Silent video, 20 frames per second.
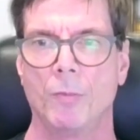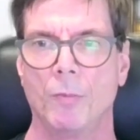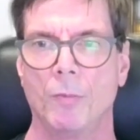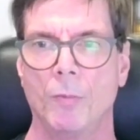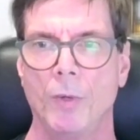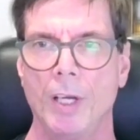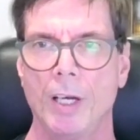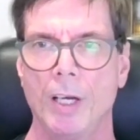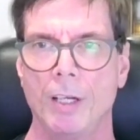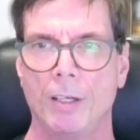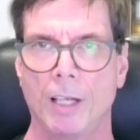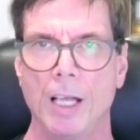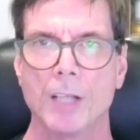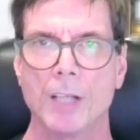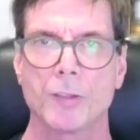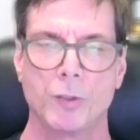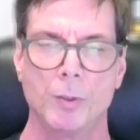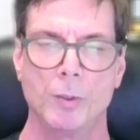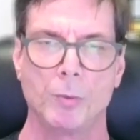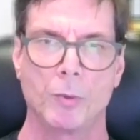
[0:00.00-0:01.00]
we had
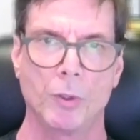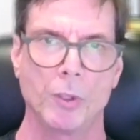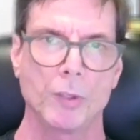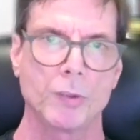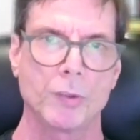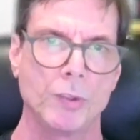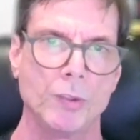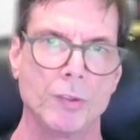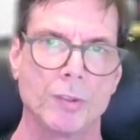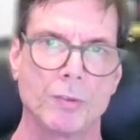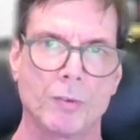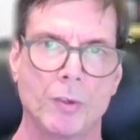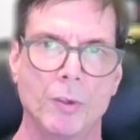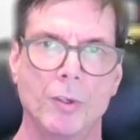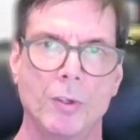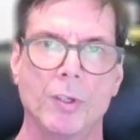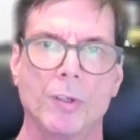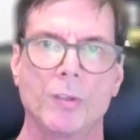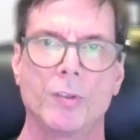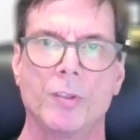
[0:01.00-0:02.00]
classroom courses, of
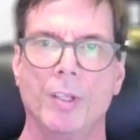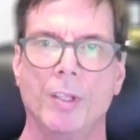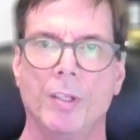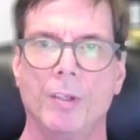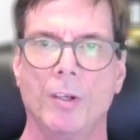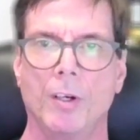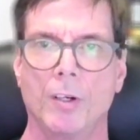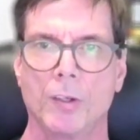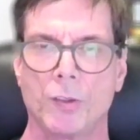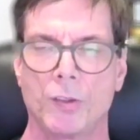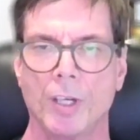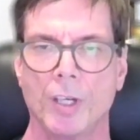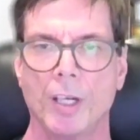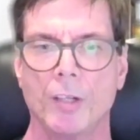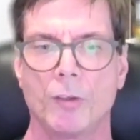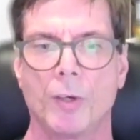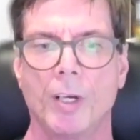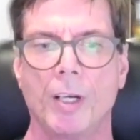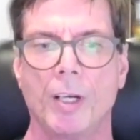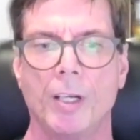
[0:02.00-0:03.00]
course, and
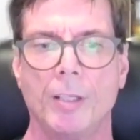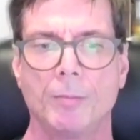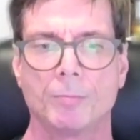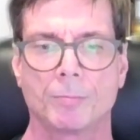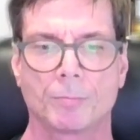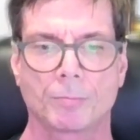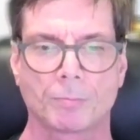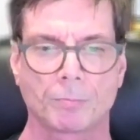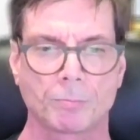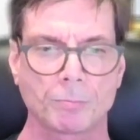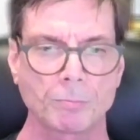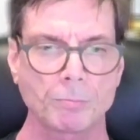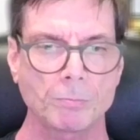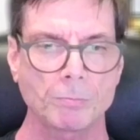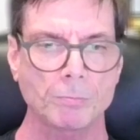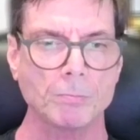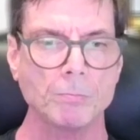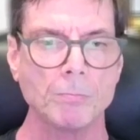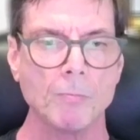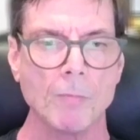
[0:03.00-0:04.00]
on-site training
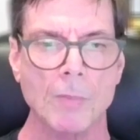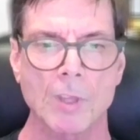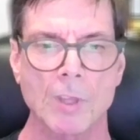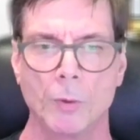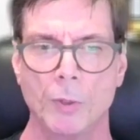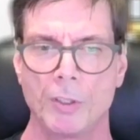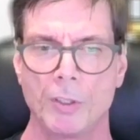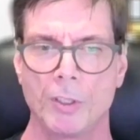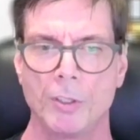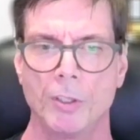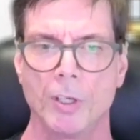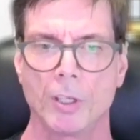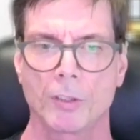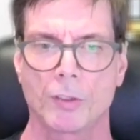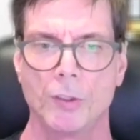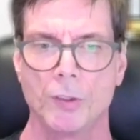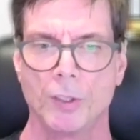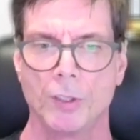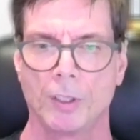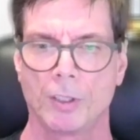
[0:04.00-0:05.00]
with the
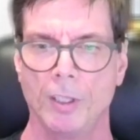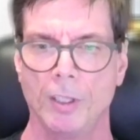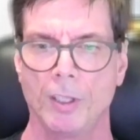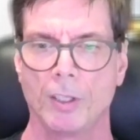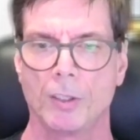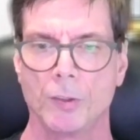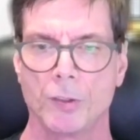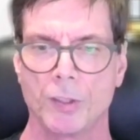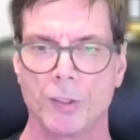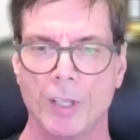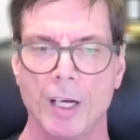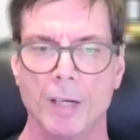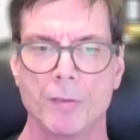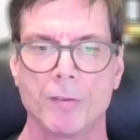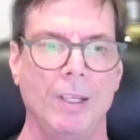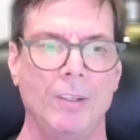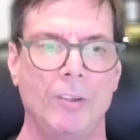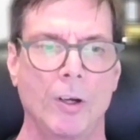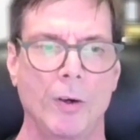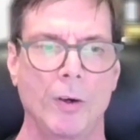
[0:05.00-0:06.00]
doctors and clinical
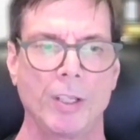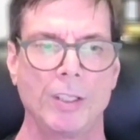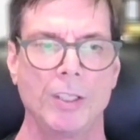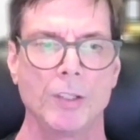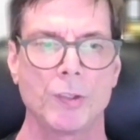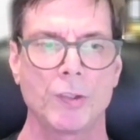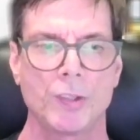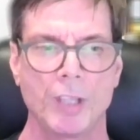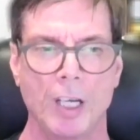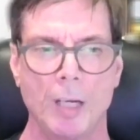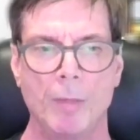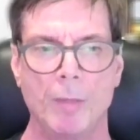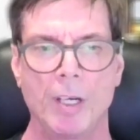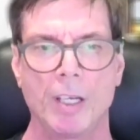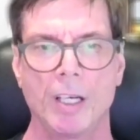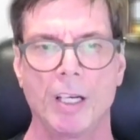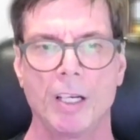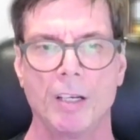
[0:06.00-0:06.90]
staff. During this time, I got